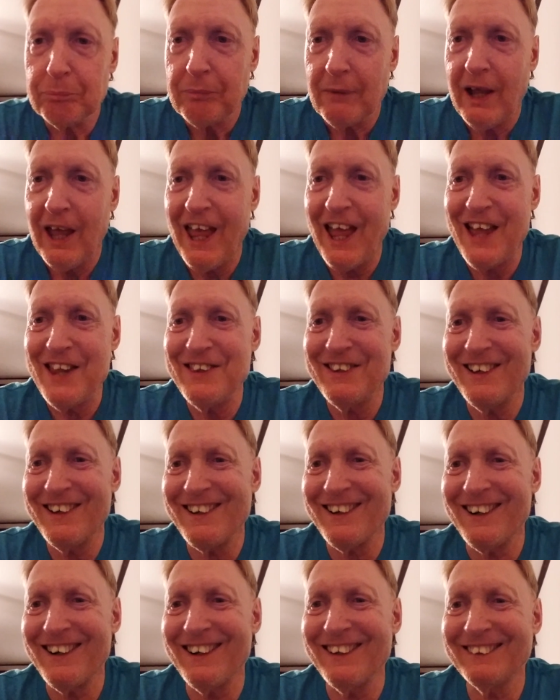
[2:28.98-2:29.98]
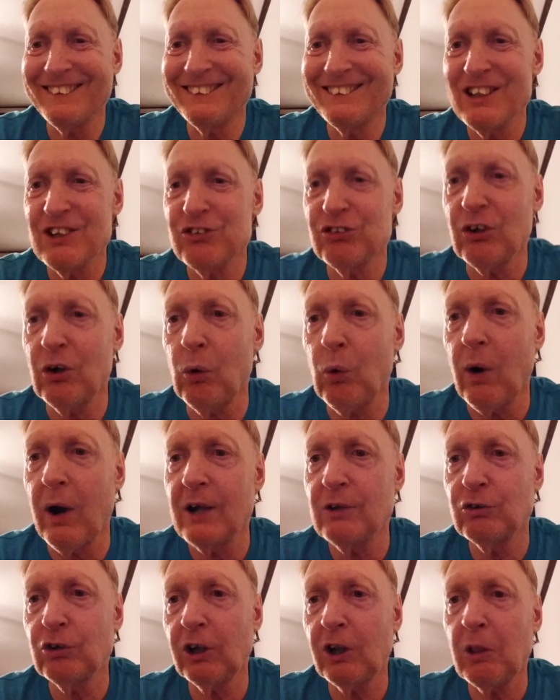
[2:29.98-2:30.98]
And then, so I
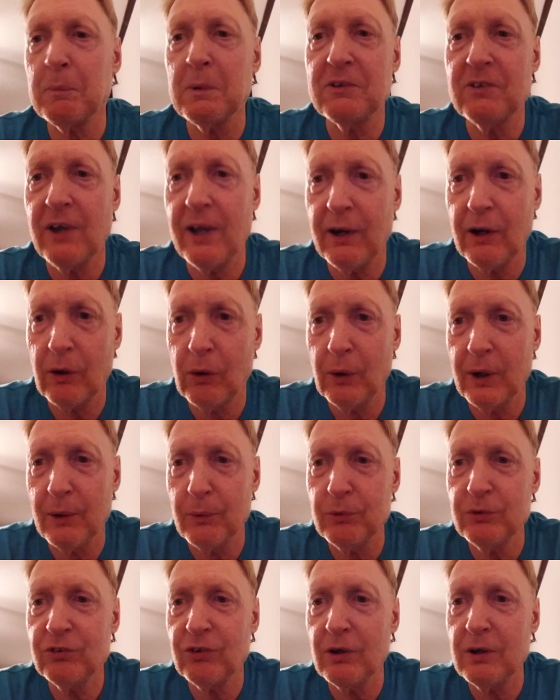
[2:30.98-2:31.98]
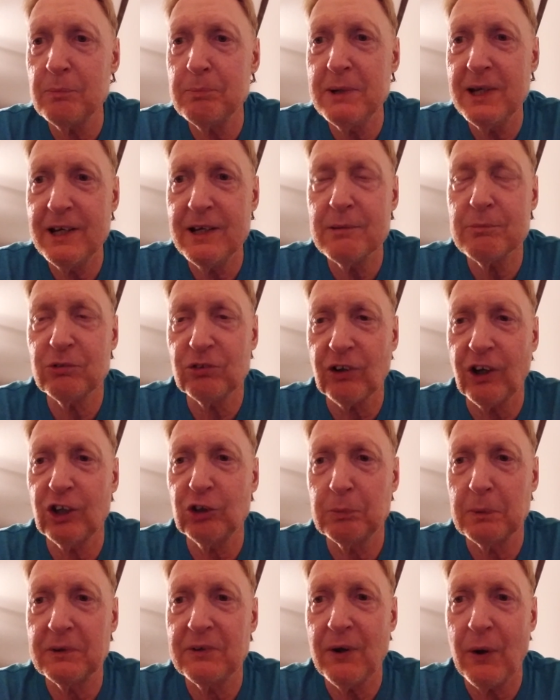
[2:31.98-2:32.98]
took the potato. It was a
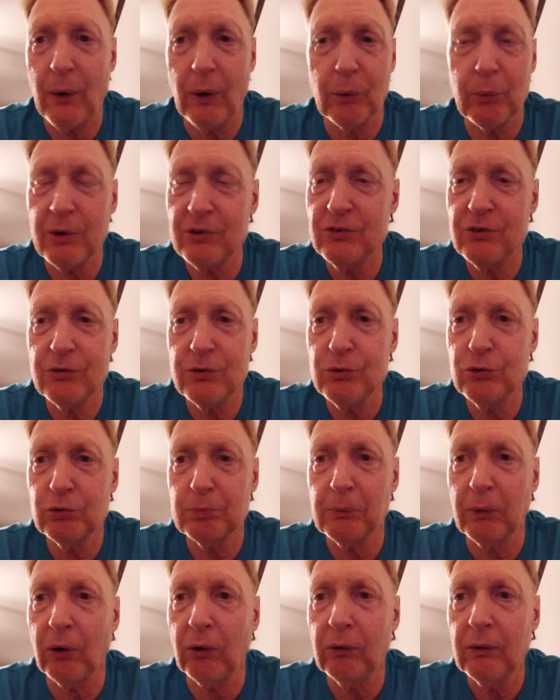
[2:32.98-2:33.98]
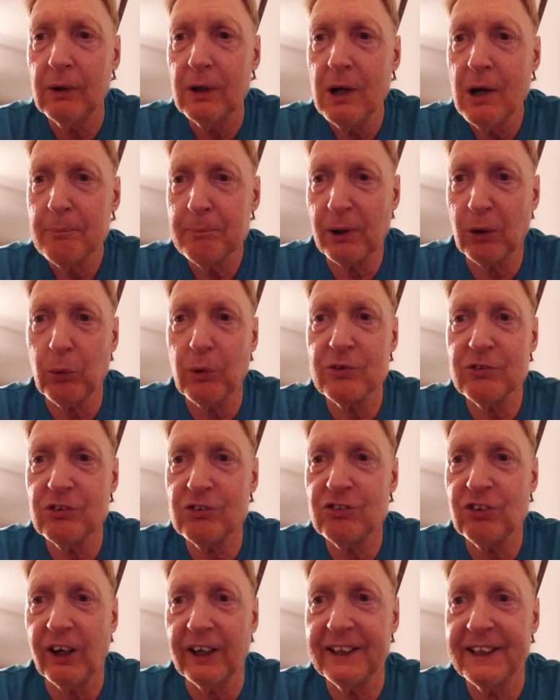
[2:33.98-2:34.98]
medium-sized potato. It wasn't too small, but it
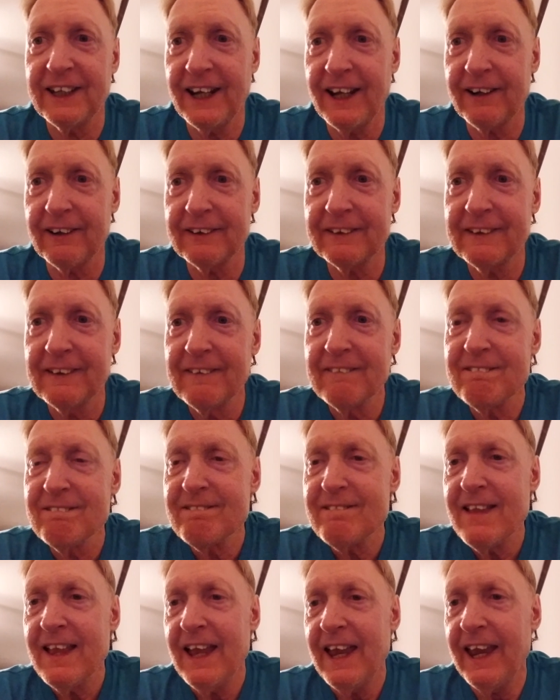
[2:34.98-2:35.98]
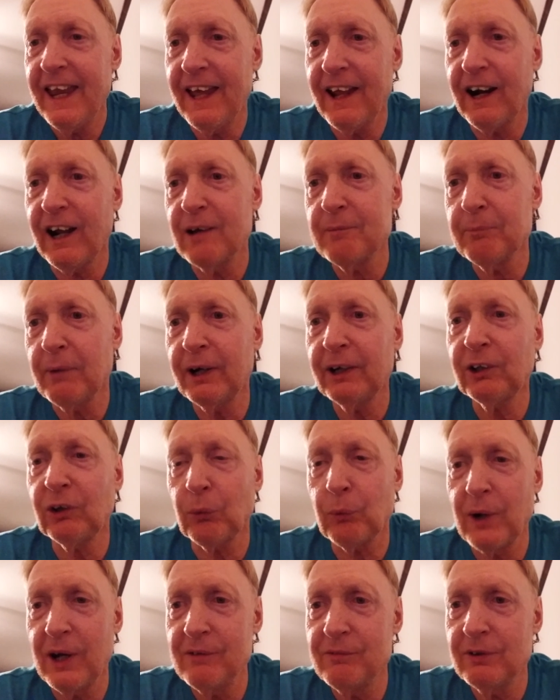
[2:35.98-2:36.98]
wasn't gigantic. And I
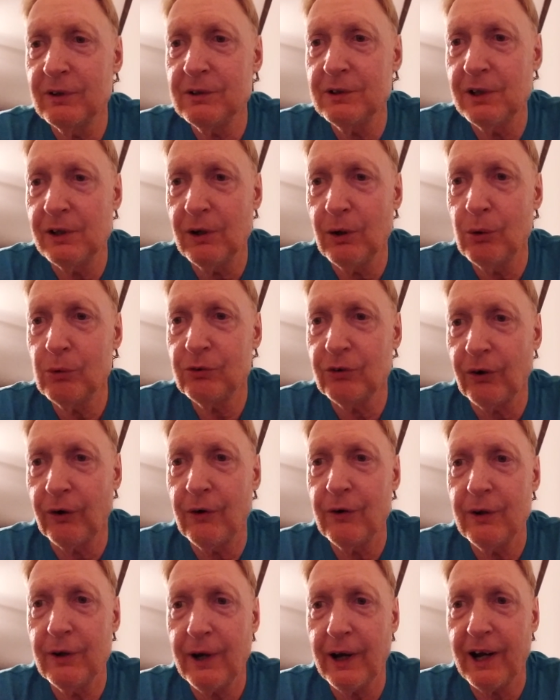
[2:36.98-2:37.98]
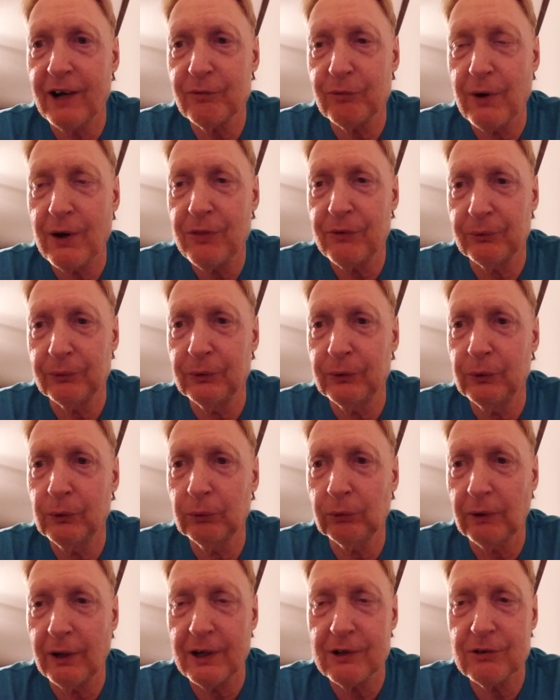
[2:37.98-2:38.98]
microwaved it, turned it halfway
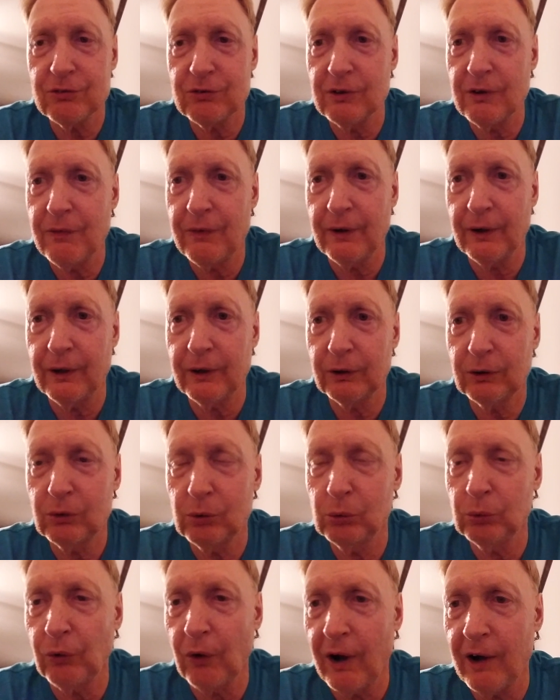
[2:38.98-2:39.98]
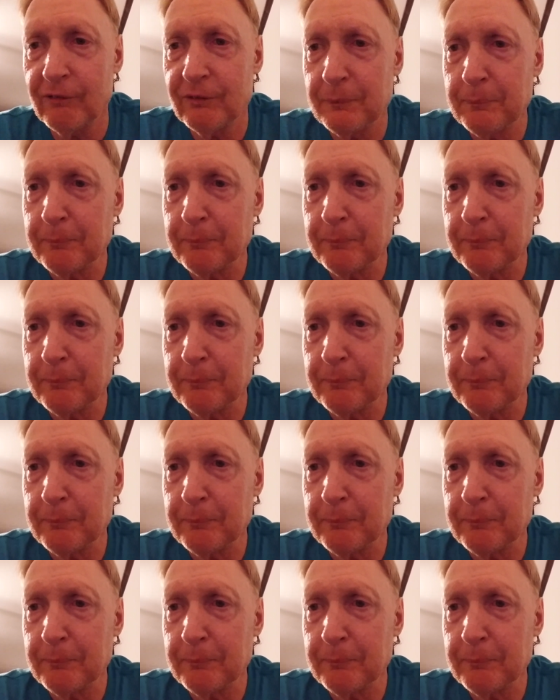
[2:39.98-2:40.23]
through, let it sit there, it cooled off.